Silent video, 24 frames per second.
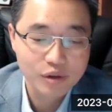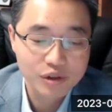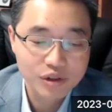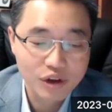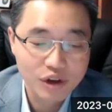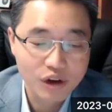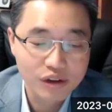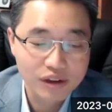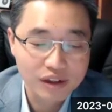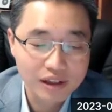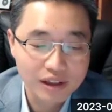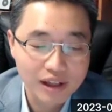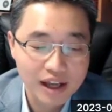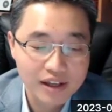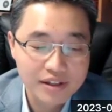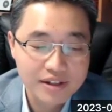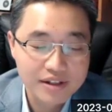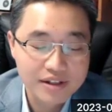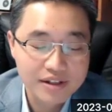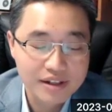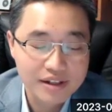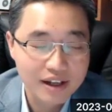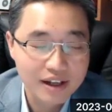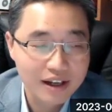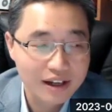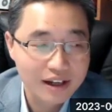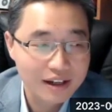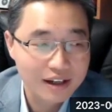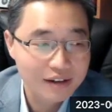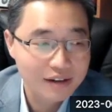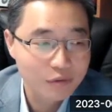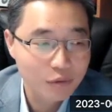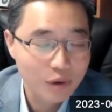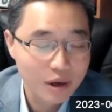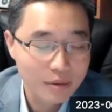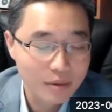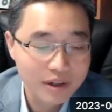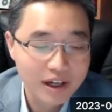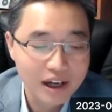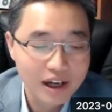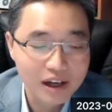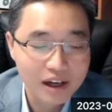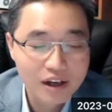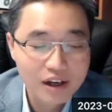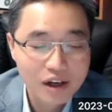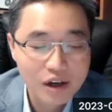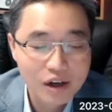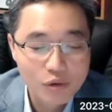was on the last
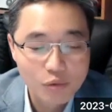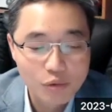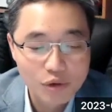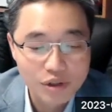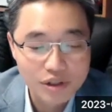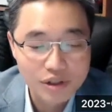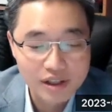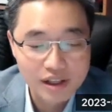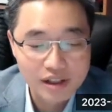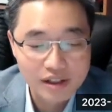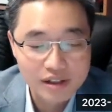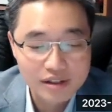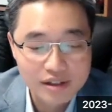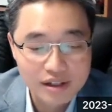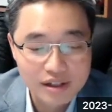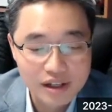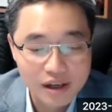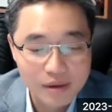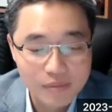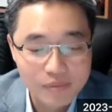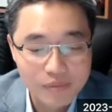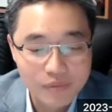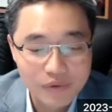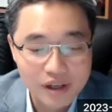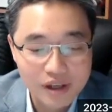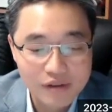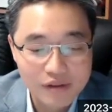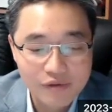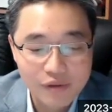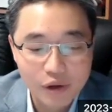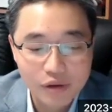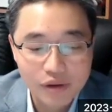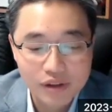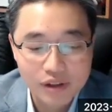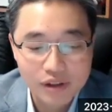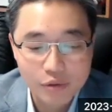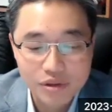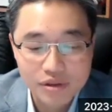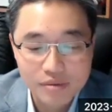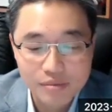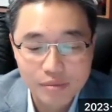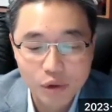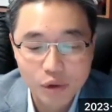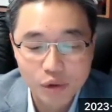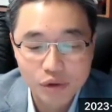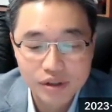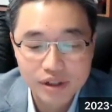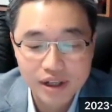webinar was that he felt that it was
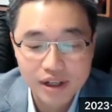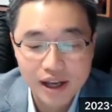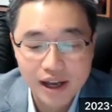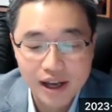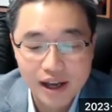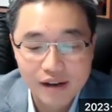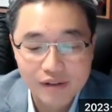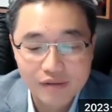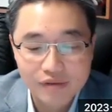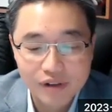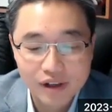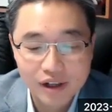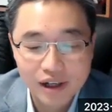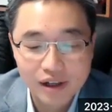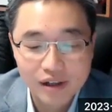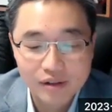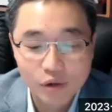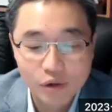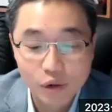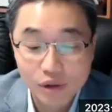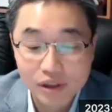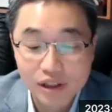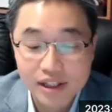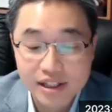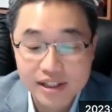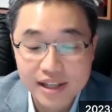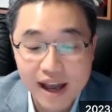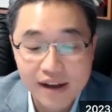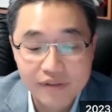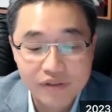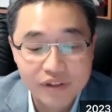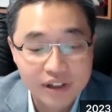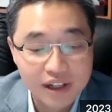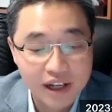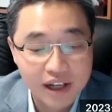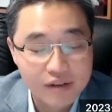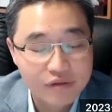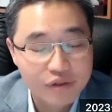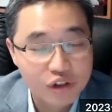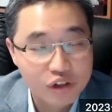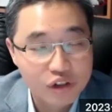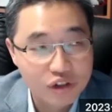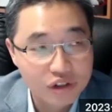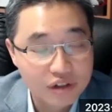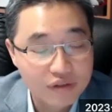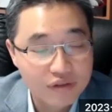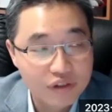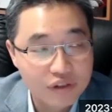important to have, or at least advocate for
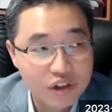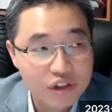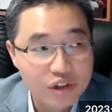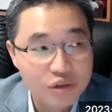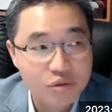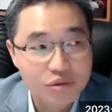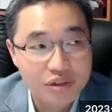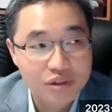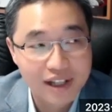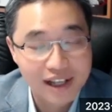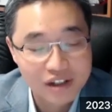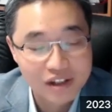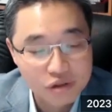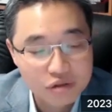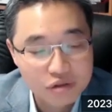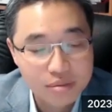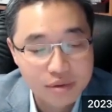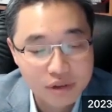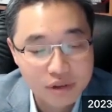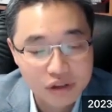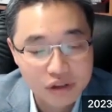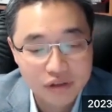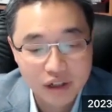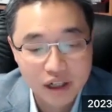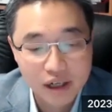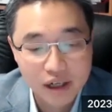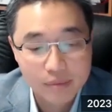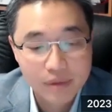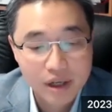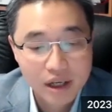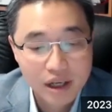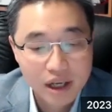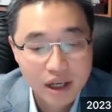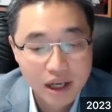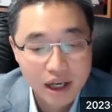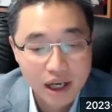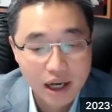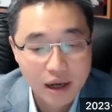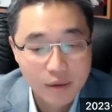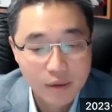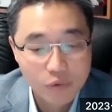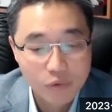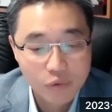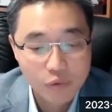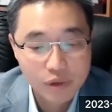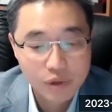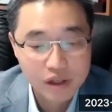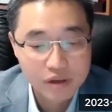a universal dental program.
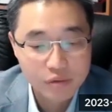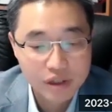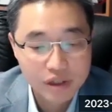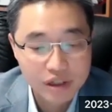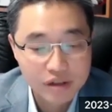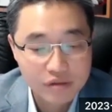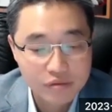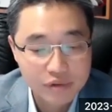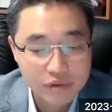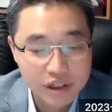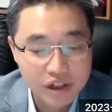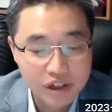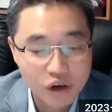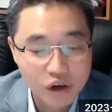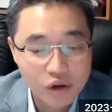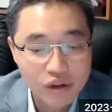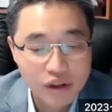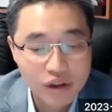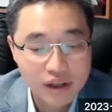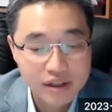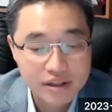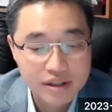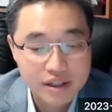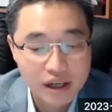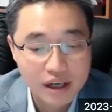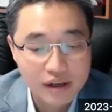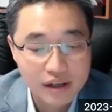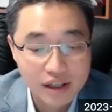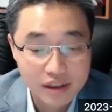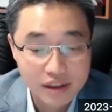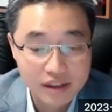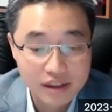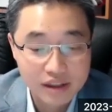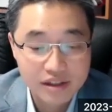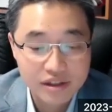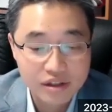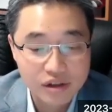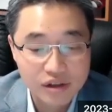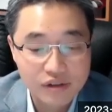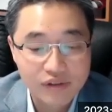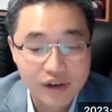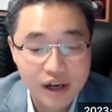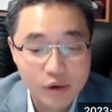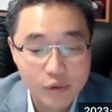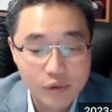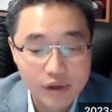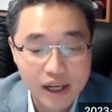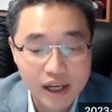We know that in this
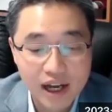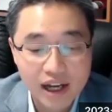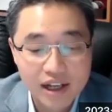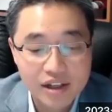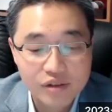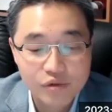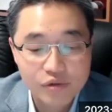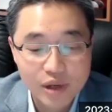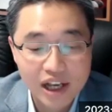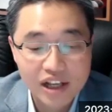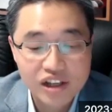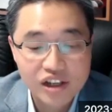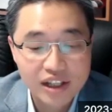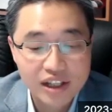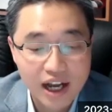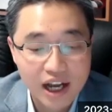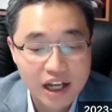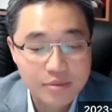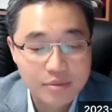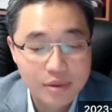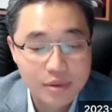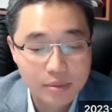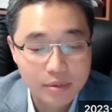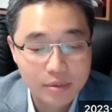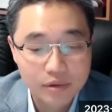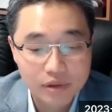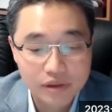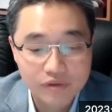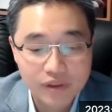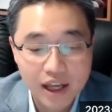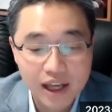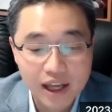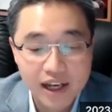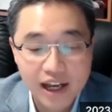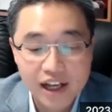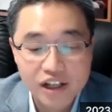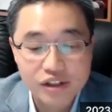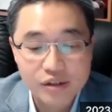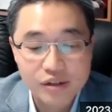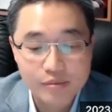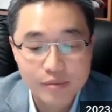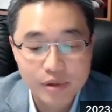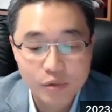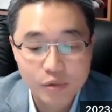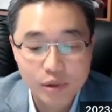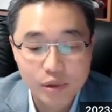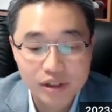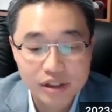survey, we actually asked people if they'd actually
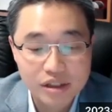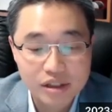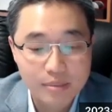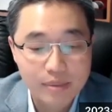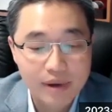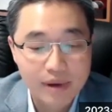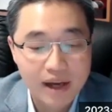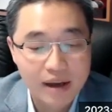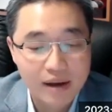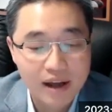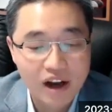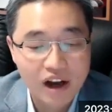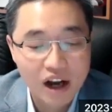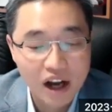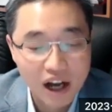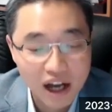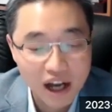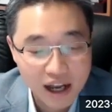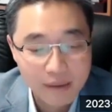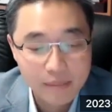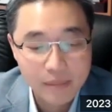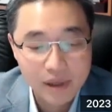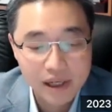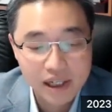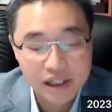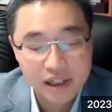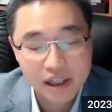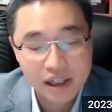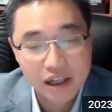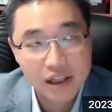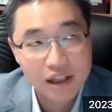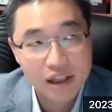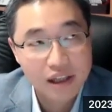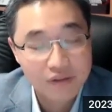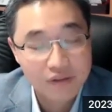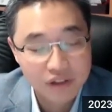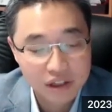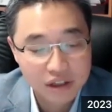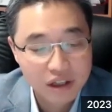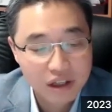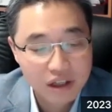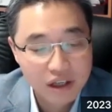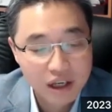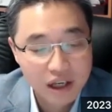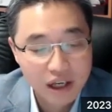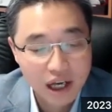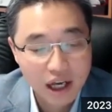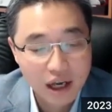be willing to pay a higher Medicare
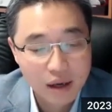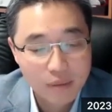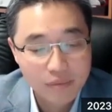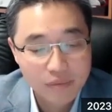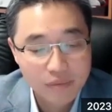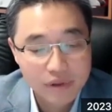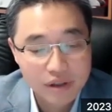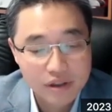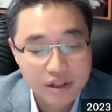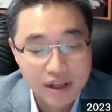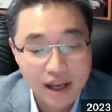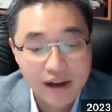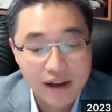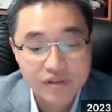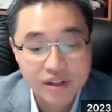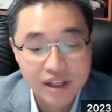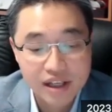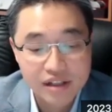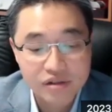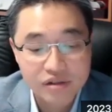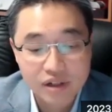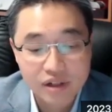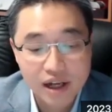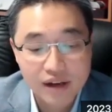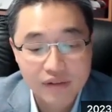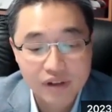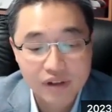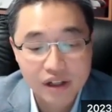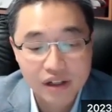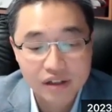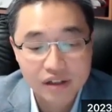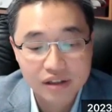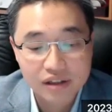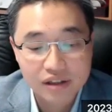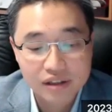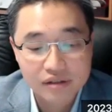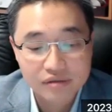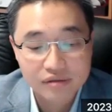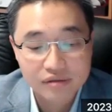levy to have dental cover,